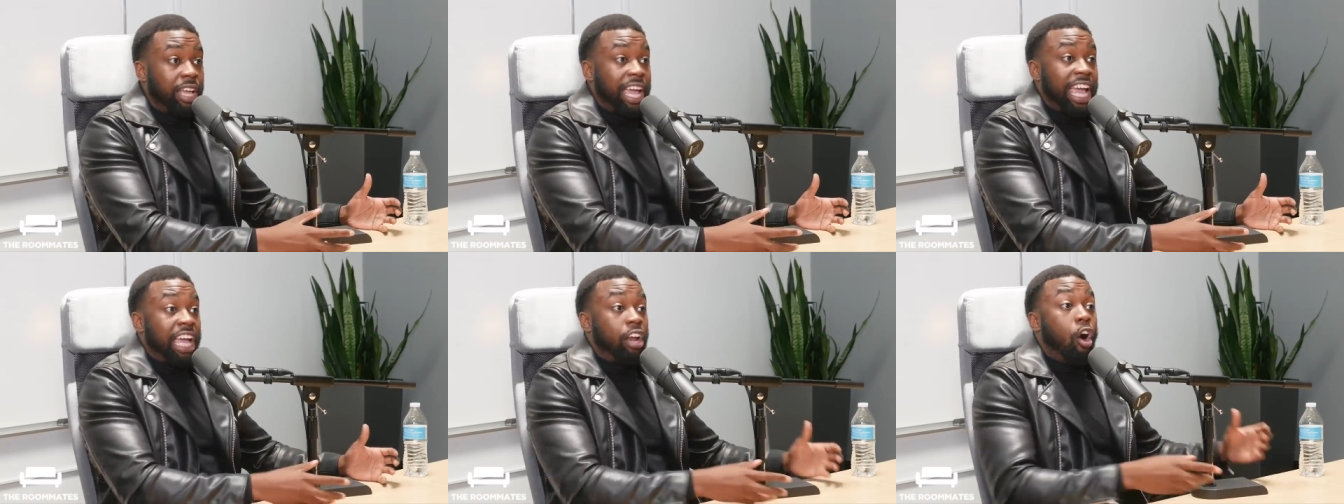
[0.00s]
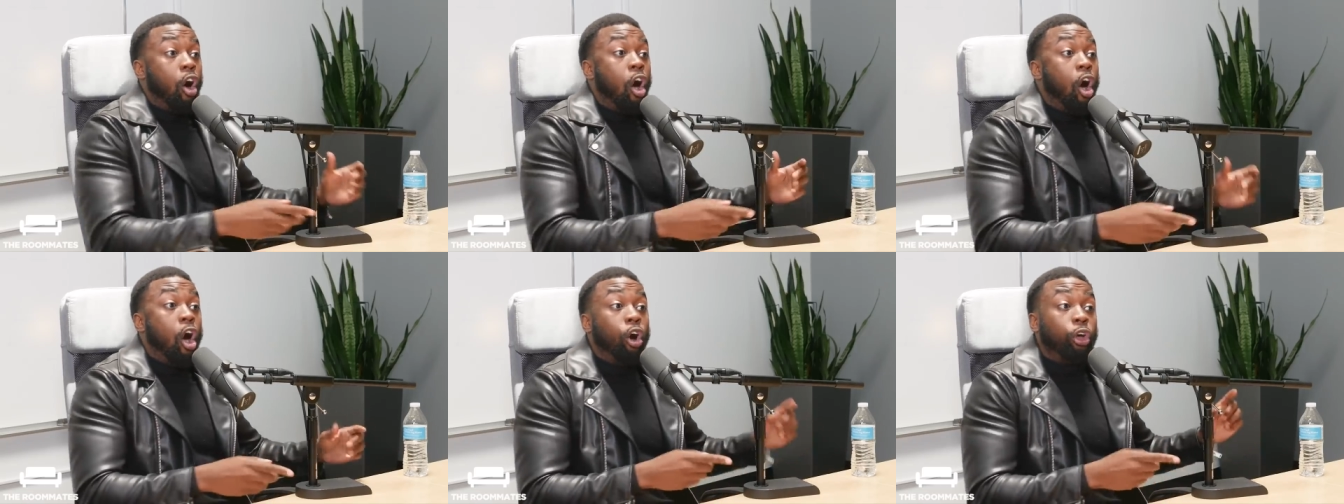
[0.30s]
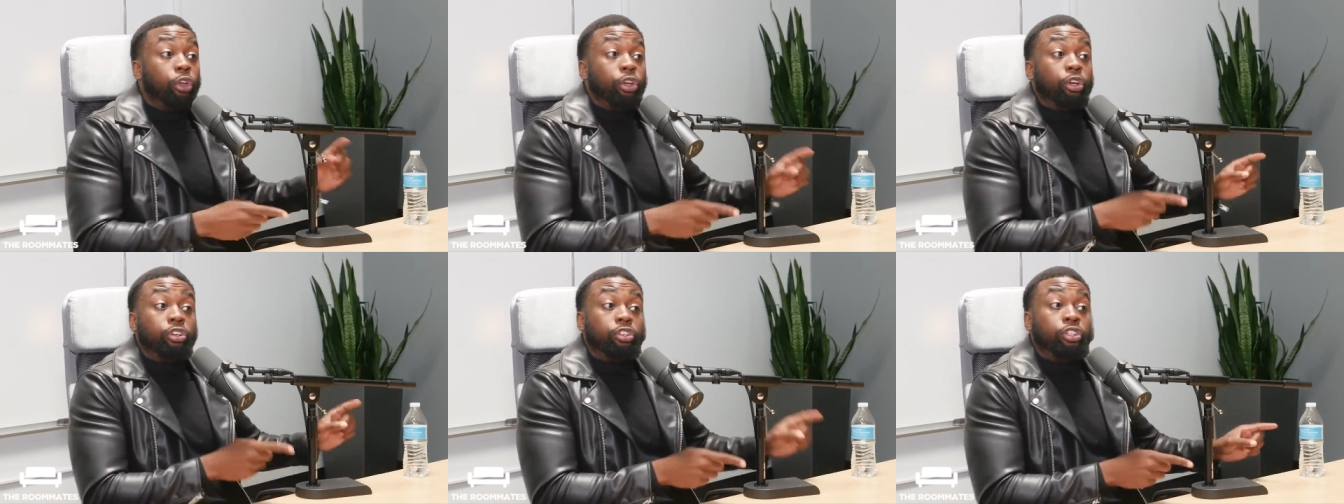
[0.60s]
and
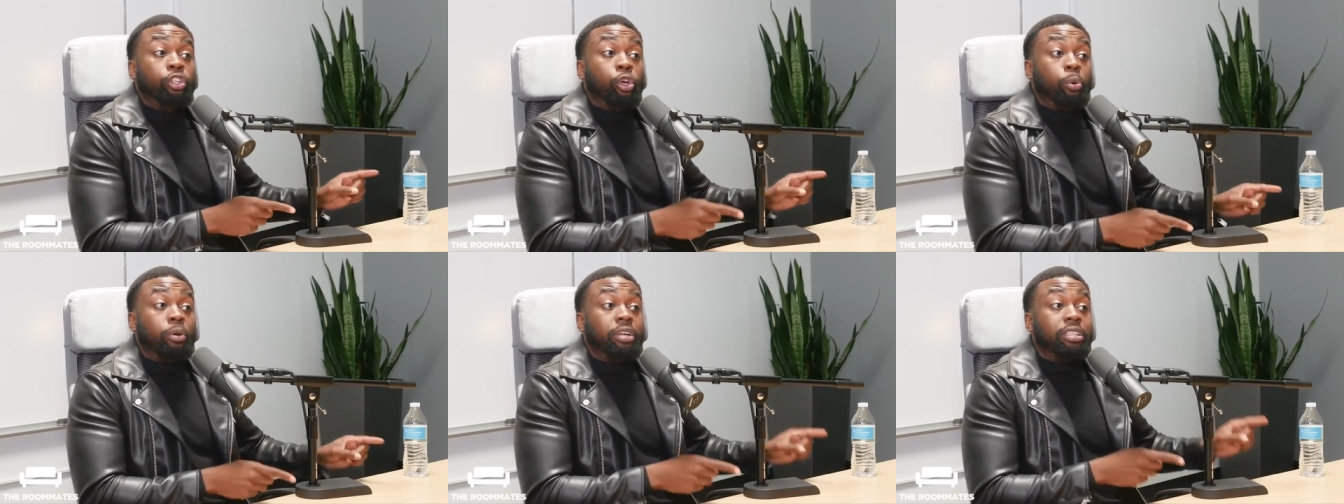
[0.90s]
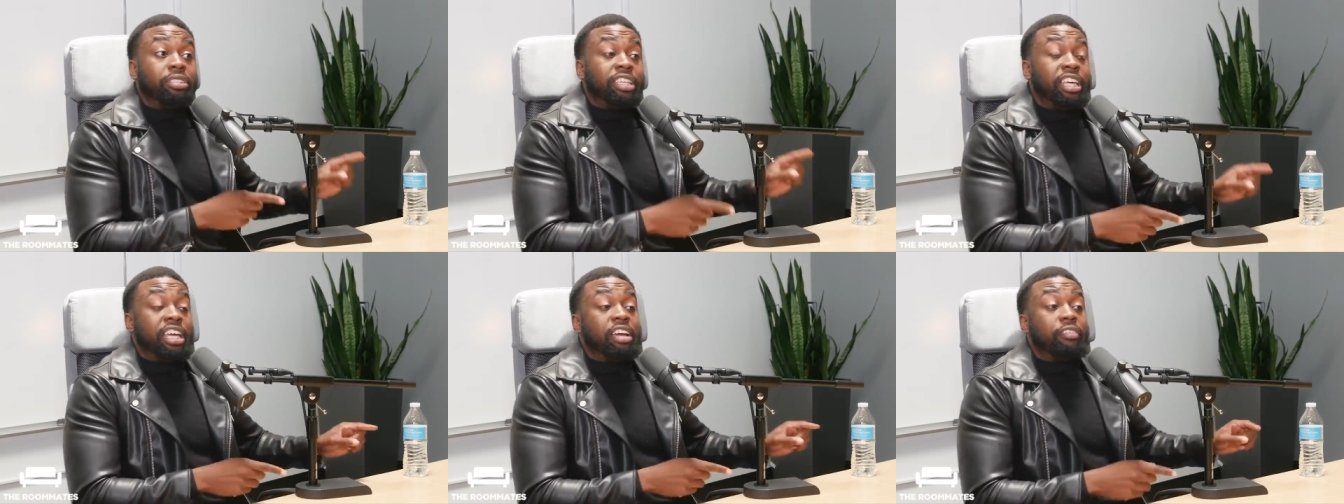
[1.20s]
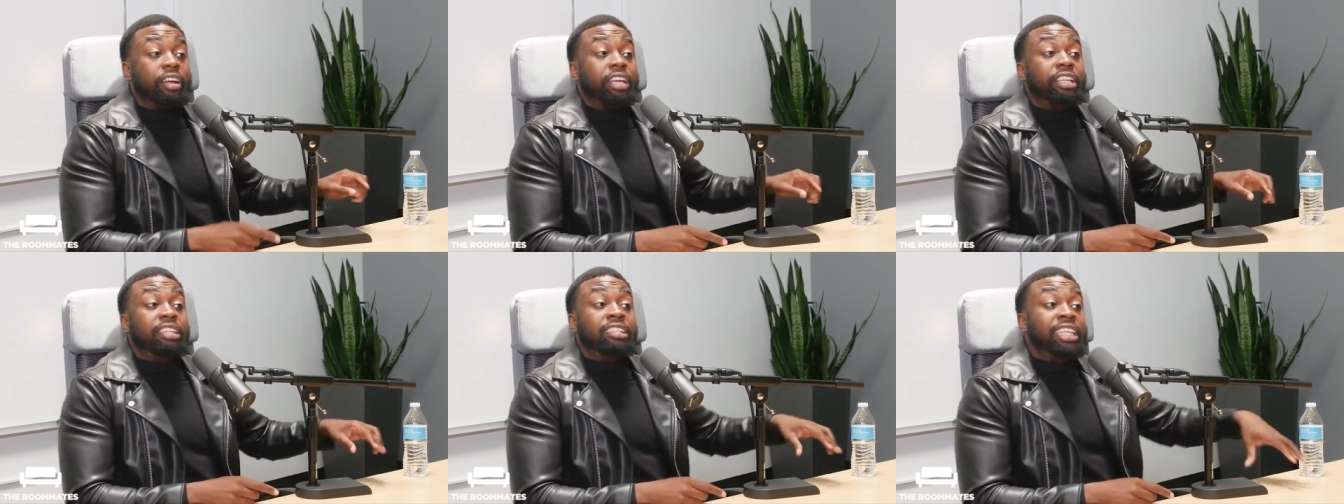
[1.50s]
all you're doing is
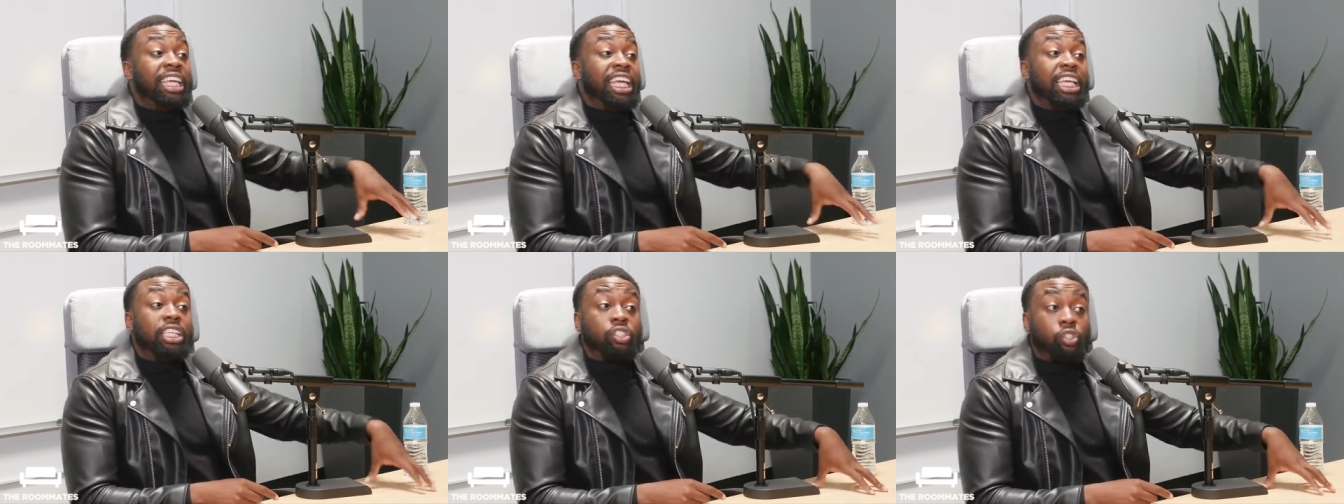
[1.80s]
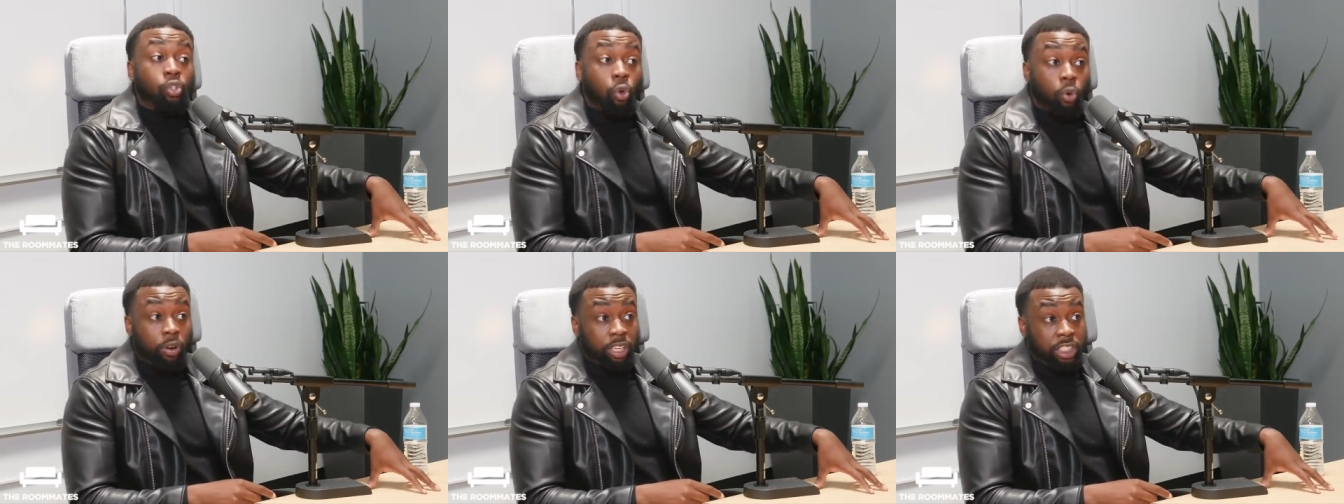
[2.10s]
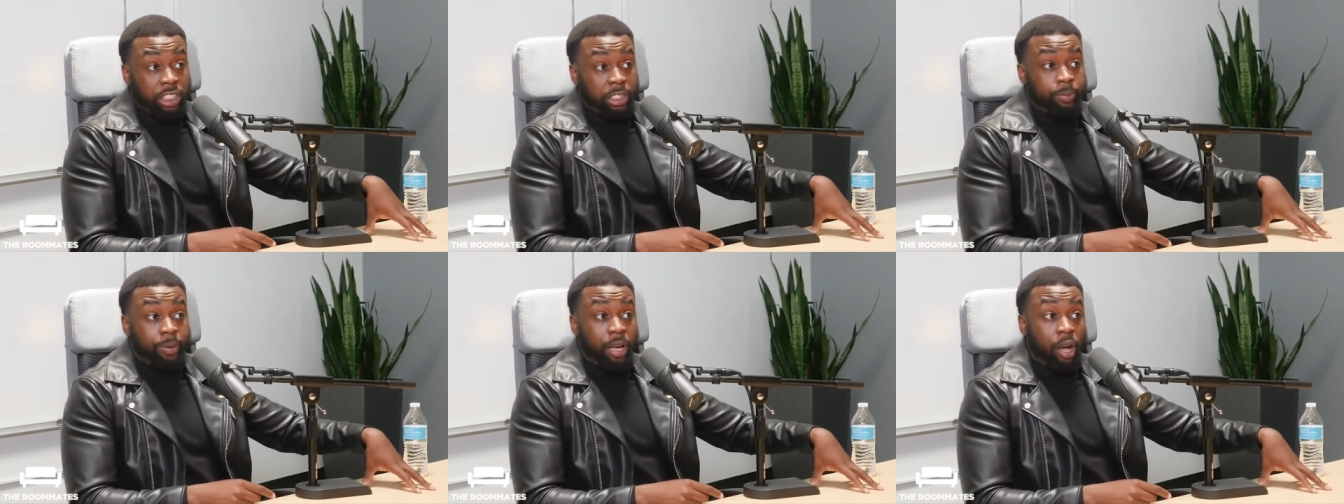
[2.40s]
hearing these
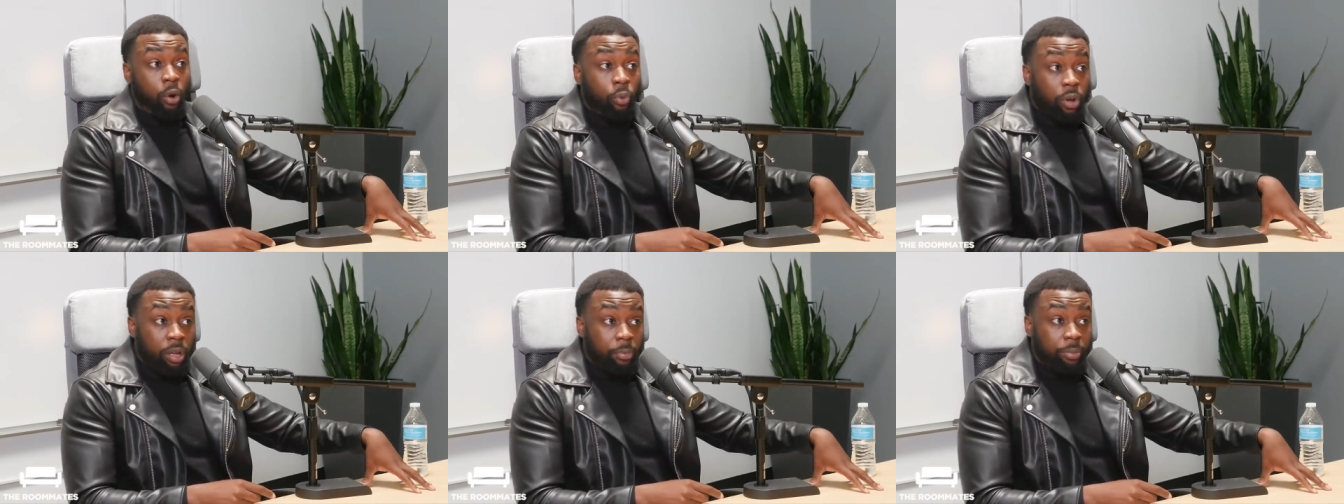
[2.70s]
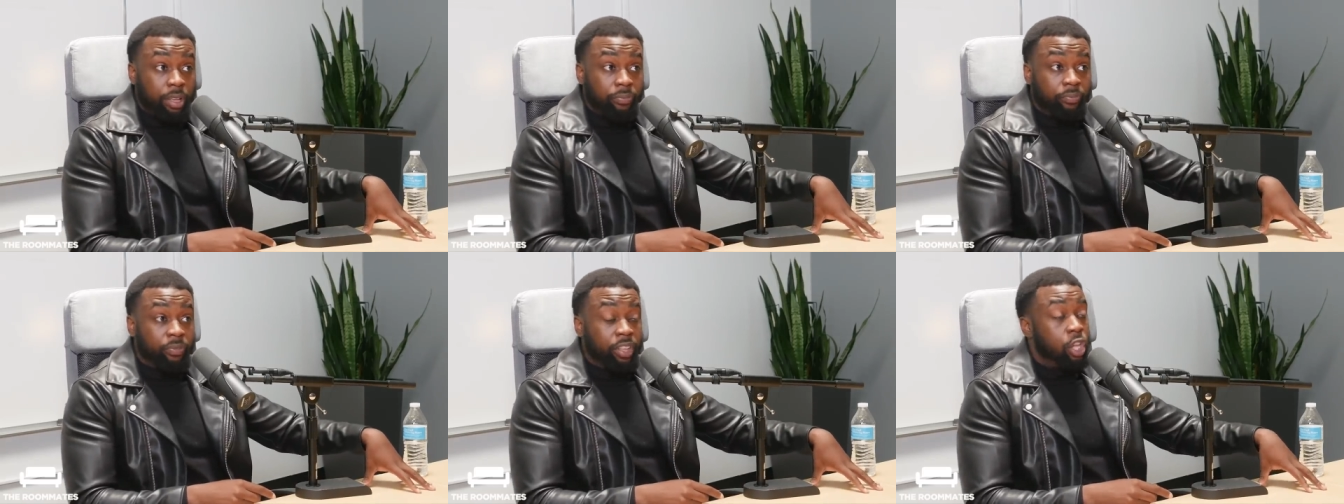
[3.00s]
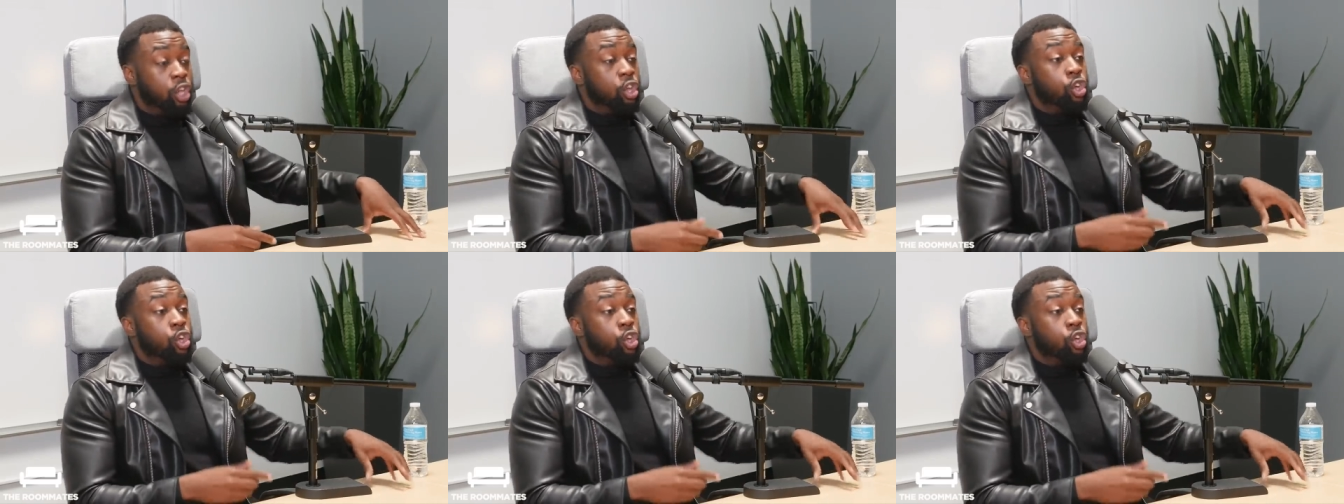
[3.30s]
stories about women,